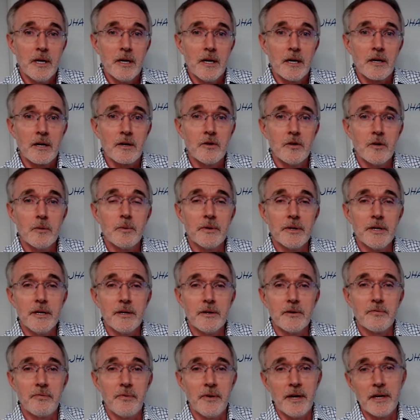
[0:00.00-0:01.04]
a global
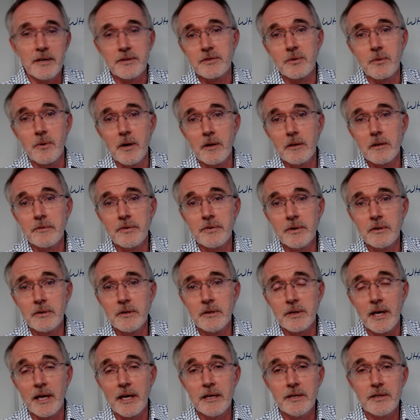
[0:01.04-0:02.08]
interface to all of your
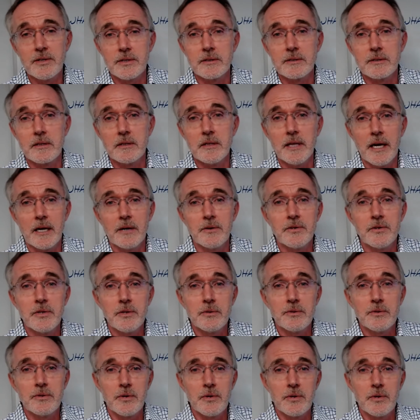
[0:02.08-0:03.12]
locations, allows you
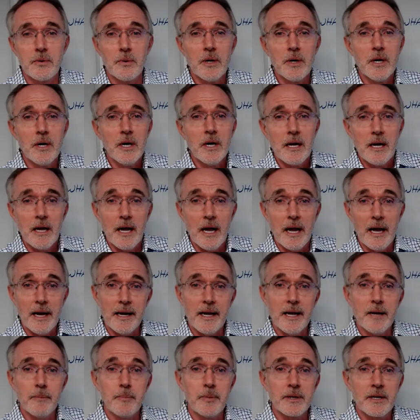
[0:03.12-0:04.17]
to add
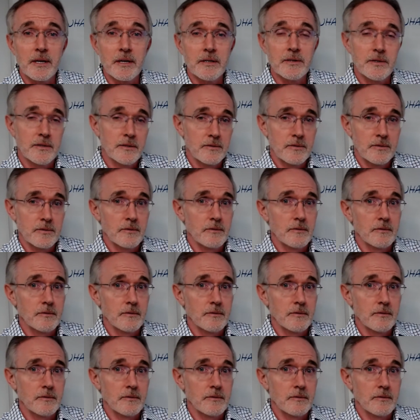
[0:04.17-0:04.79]
applications,